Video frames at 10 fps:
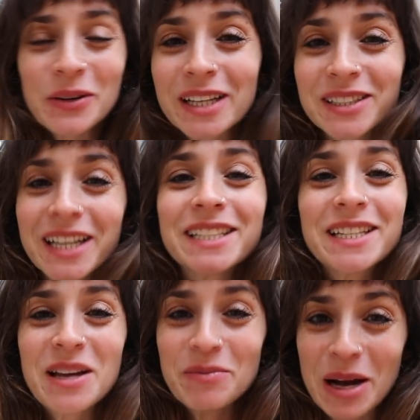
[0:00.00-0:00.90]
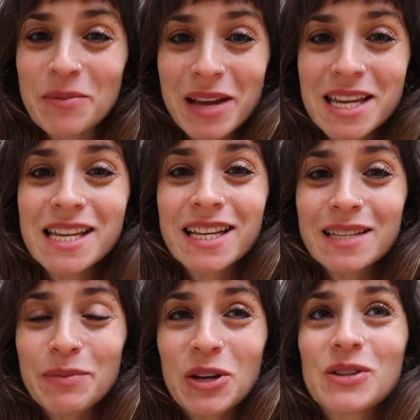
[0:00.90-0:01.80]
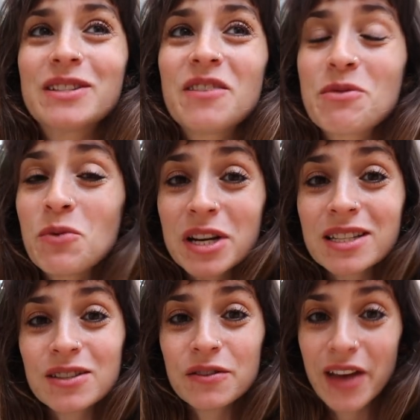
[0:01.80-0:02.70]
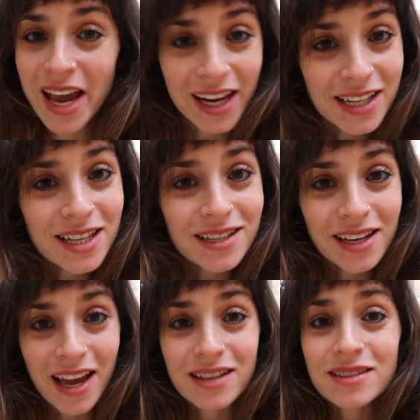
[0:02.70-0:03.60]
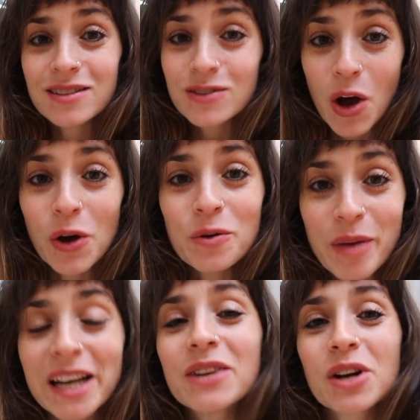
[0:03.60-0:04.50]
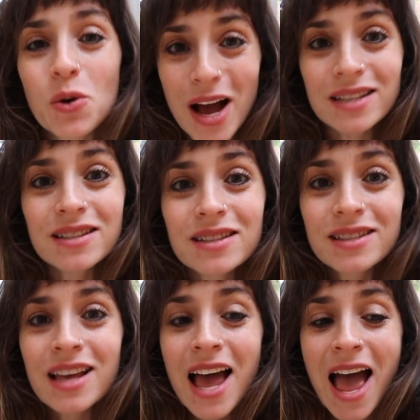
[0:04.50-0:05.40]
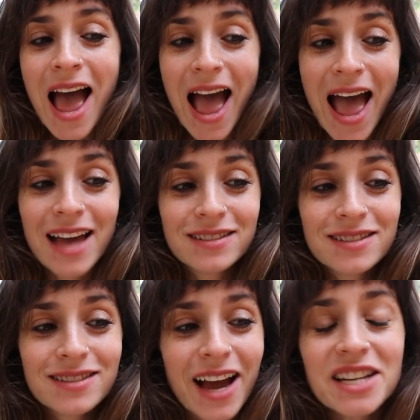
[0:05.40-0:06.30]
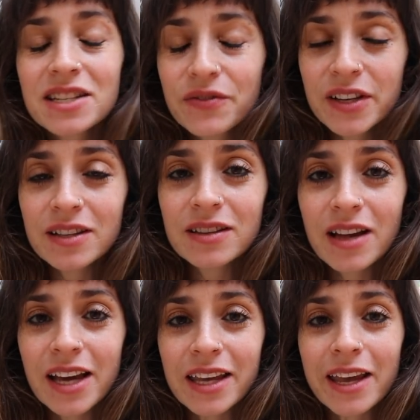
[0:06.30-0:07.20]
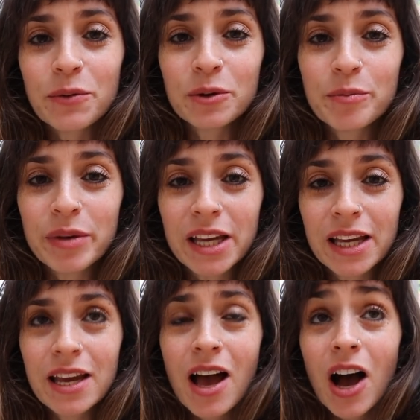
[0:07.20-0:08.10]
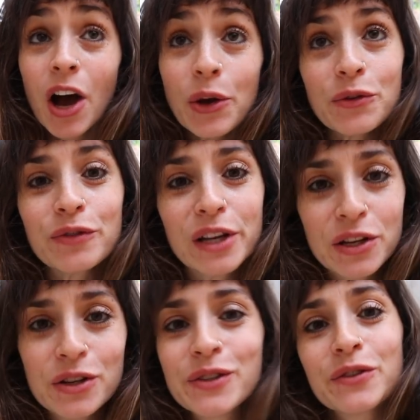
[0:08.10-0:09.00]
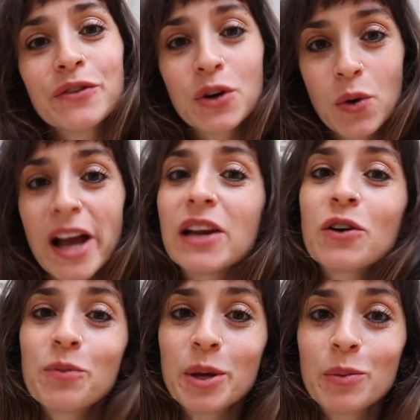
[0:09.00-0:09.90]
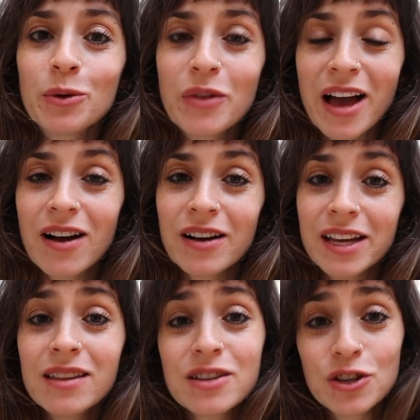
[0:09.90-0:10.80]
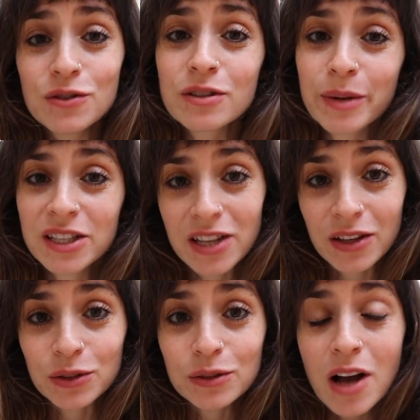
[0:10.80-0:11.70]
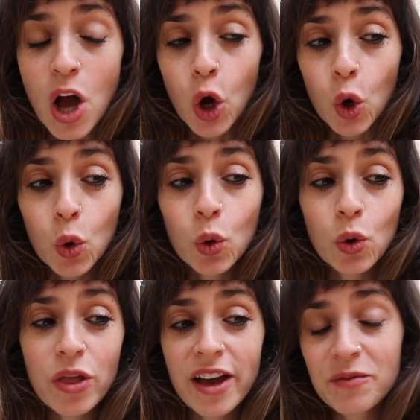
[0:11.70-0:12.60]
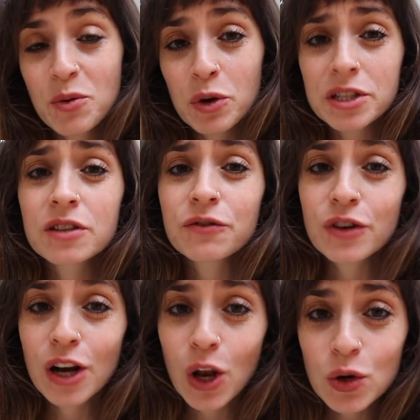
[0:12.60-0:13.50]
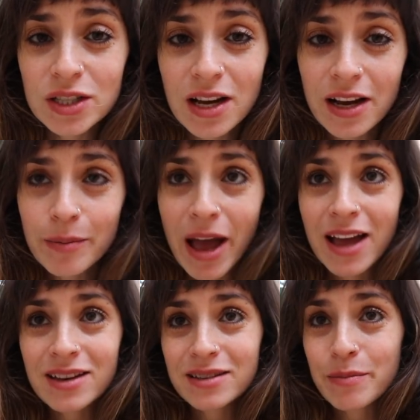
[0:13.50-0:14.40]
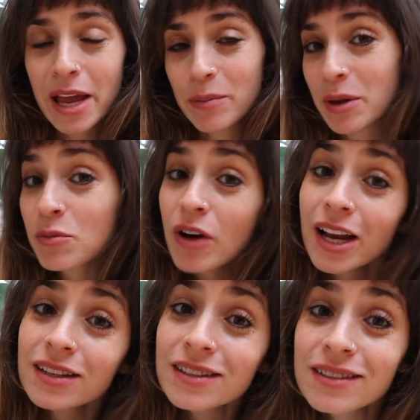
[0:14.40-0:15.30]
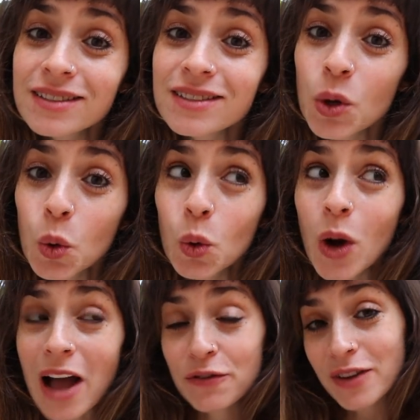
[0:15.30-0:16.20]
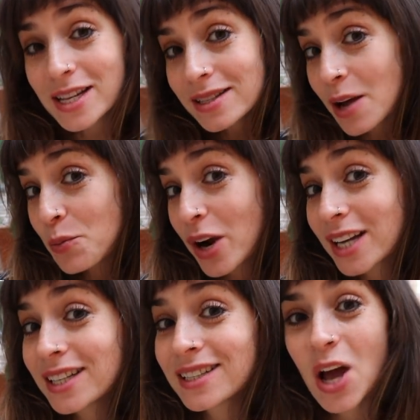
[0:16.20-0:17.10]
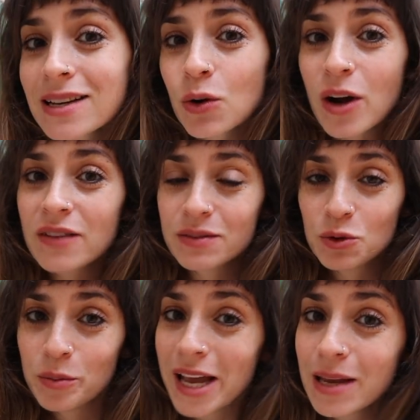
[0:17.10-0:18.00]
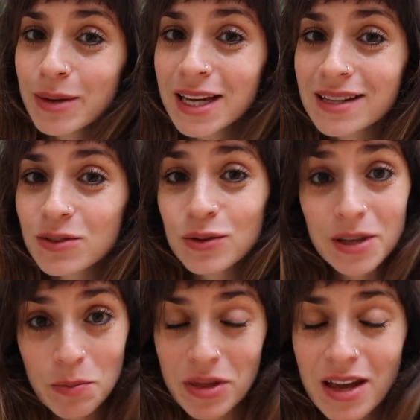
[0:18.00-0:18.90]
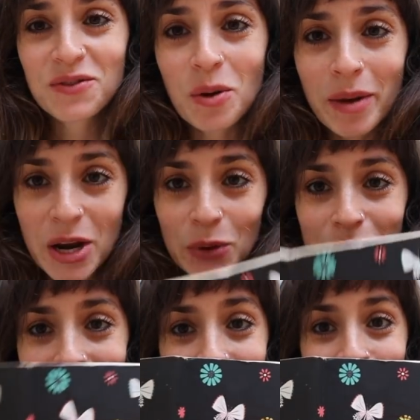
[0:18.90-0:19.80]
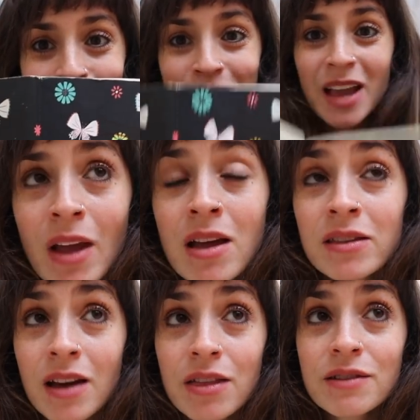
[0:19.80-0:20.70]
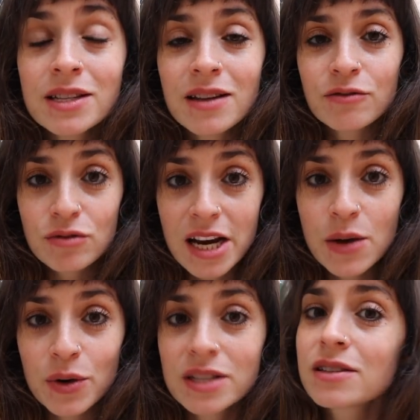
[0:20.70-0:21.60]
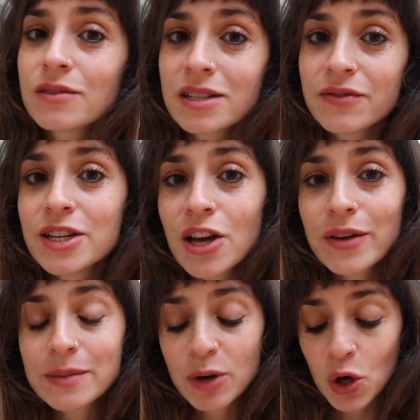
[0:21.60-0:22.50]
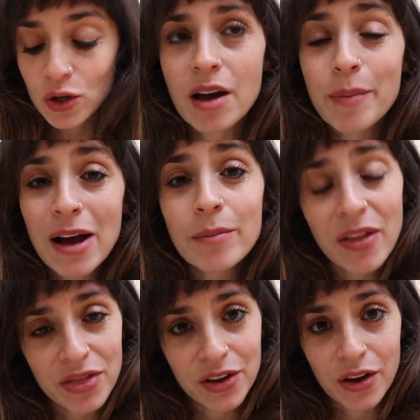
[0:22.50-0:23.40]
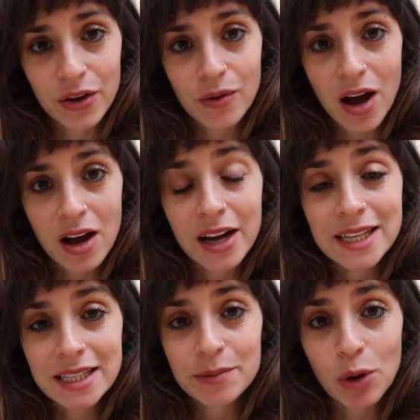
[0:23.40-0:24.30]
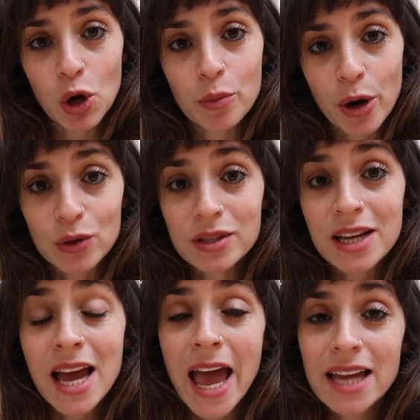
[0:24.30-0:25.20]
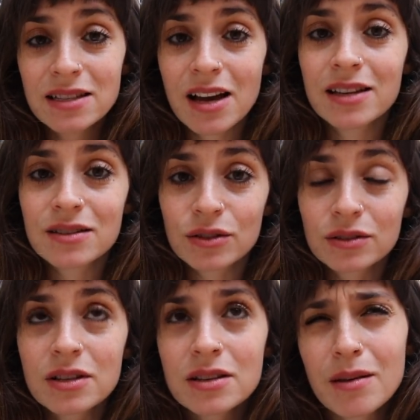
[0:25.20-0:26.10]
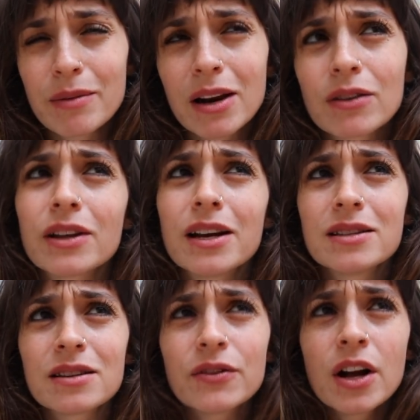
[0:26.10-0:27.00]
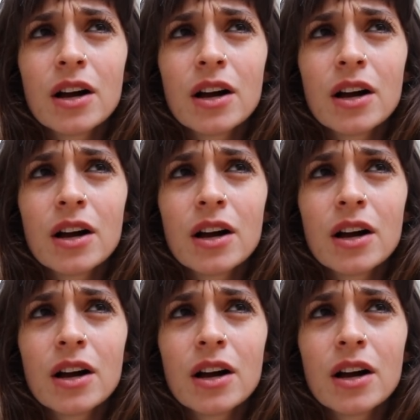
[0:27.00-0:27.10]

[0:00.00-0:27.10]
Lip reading: excited about making this because I've been wanting to do it for ages. I get so many requests and I just feel like it will be hopefully useful for quite a lot of people that are either new to my channel or that have been watching for a long time and may be pregnant or have friends that are pregnant or have small babies or something. Got my notes. The other reason I really wanted to do this video is because about a month ago I did a blog post entitled something along the lines of